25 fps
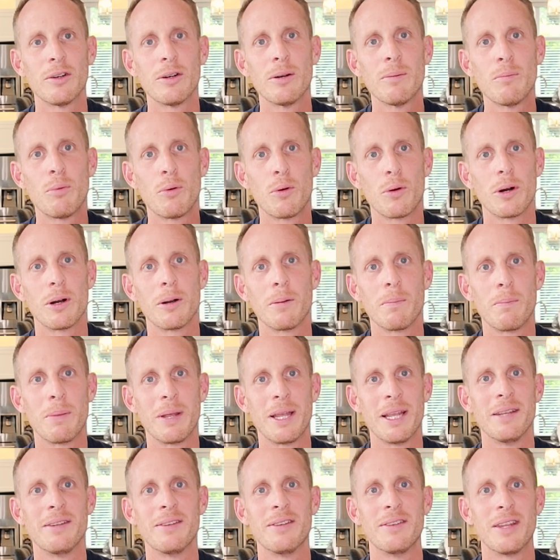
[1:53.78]
are important
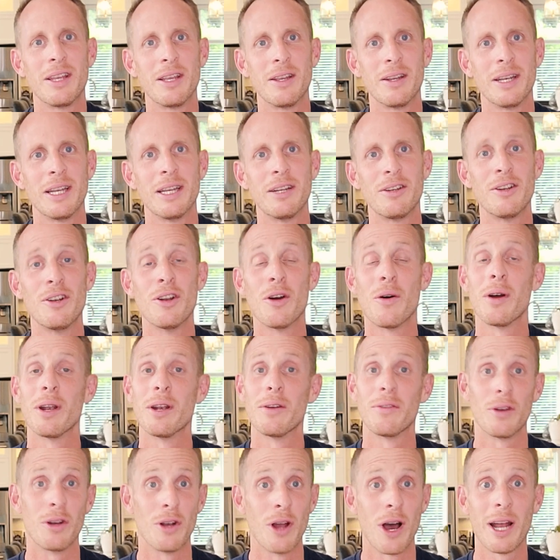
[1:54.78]
pieces that you need to know, and
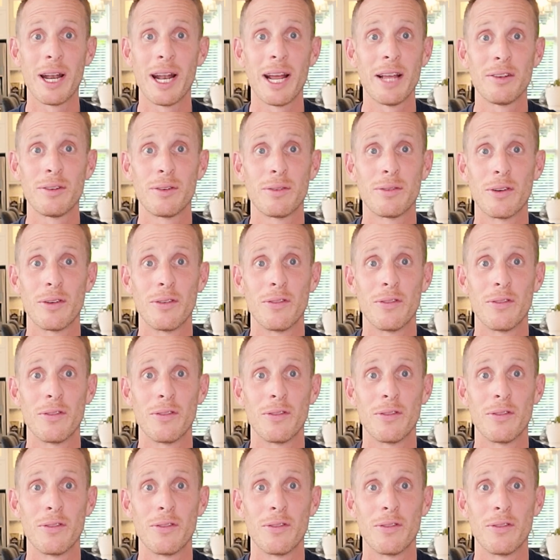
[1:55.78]
if you're not asking for